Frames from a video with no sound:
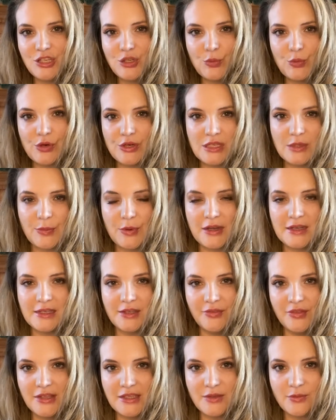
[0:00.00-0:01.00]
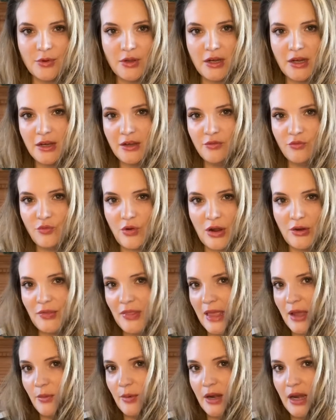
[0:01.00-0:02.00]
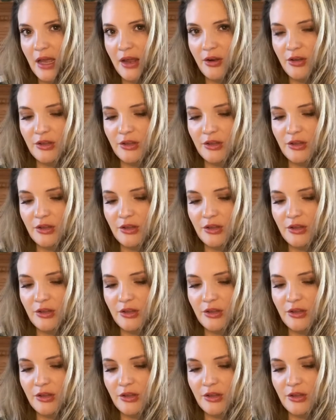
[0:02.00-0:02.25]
2 more sprays of this one and round that one out